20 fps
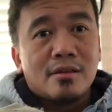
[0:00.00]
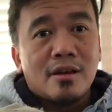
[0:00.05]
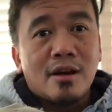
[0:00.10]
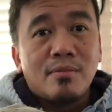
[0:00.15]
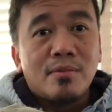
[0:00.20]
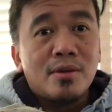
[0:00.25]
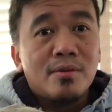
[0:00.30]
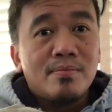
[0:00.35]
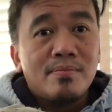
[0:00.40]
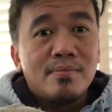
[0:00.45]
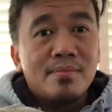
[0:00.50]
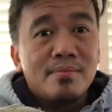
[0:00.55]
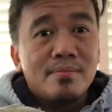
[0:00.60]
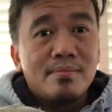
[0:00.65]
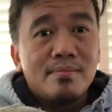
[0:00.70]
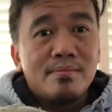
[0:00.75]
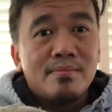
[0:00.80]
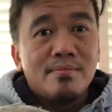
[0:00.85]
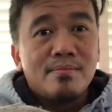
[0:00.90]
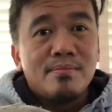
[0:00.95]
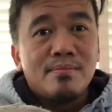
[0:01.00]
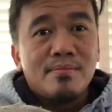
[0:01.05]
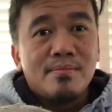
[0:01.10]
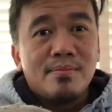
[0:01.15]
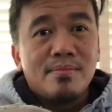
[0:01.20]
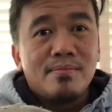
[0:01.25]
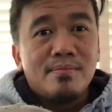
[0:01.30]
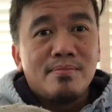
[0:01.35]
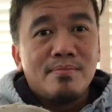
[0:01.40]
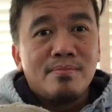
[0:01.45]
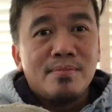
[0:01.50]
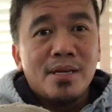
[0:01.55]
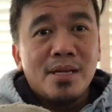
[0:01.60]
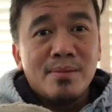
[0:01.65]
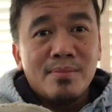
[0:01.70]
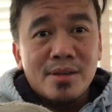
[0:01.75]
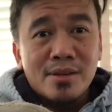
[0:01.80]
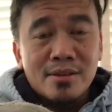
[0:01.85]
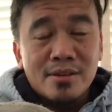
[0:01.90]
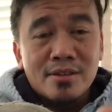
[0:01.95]
couple
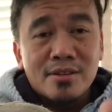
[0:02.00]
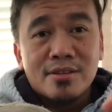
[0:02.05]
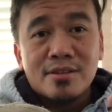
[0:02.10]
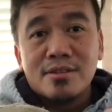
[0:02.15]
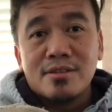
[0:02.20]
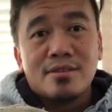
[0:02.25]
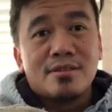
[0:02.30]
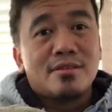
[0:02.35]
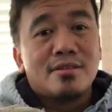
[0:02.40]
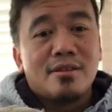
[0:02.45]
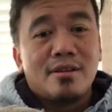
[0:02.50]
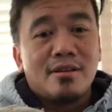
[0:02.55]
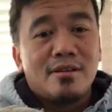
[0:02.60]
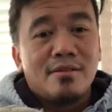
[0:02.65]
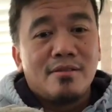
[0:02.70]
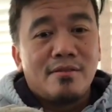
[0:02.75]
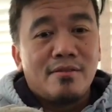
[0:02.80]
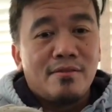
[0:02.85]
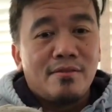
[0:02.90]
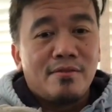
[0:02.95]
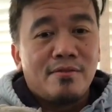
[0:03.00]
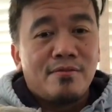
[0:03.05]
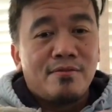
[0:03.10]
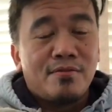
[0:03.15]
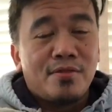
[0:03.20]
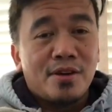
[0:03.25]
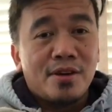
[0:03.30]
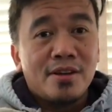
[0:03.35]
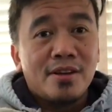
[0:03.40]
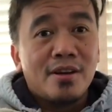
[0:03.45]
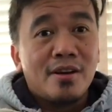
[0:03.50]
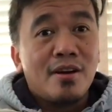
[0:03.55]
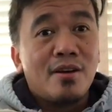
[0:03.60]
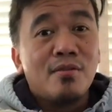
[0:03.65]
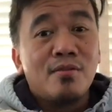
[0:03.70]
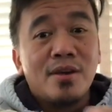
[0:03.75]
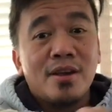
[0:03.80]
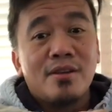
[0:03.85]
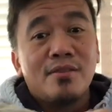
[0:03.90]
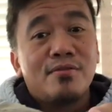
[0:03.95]
millimeters farther
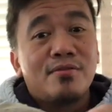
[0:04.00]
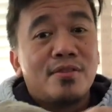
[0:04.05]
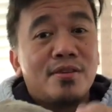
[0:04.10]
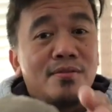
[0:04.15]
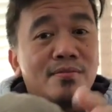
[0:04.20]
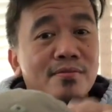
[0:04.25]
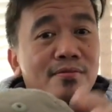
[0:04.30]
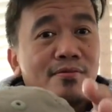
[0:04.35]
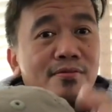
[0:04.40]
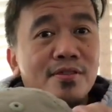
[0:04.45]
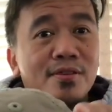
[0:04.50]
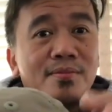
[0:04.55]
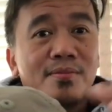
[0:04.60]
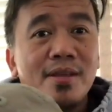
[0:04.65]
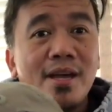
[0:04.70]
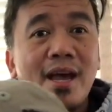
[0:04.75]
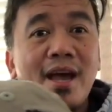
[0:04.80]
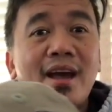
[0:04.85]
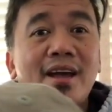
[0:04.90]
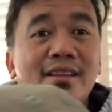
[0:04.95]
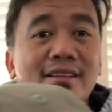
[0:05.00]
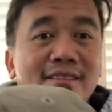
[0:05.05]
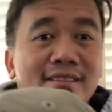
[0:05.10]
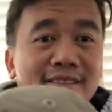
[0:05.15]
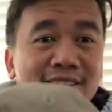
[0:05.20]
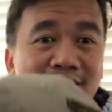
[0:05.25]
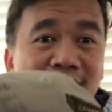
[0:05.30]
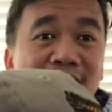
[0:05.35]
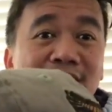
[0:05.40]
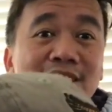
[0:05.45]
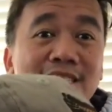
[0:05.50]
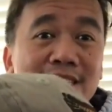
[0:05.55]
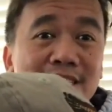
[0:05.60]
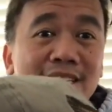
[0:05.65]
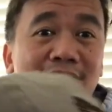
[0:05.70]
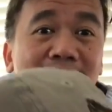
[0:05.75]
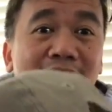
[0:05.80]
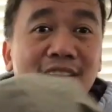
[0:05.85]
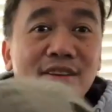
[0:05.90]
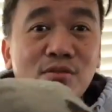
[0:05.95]
away from the hat, it's
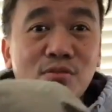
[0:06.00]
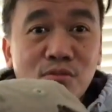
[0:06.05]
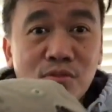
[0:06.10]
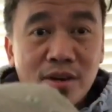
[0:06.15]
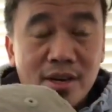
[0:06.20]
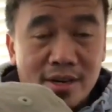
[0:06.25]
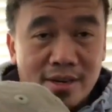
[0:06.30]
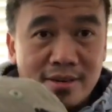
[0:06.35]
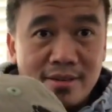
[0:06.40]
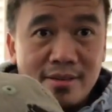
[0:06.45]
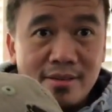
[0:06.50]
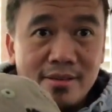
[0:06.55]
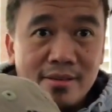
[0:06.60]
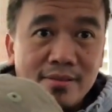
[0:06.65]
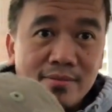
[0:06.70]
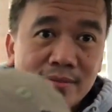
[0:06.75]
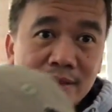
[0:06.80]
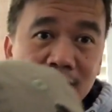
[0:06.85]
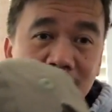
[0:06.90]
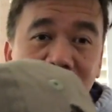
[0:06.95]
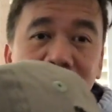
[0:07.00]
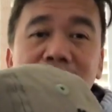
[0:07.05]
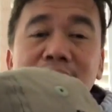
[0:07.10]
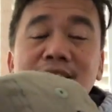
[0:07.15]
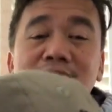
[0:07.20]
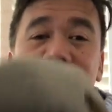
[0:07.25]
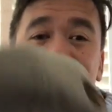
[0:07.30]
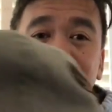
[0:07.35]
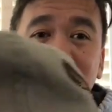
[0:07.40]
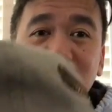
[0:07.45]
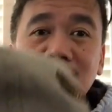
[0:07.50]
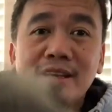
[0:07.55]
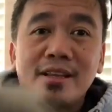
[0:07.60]
still gonna work, because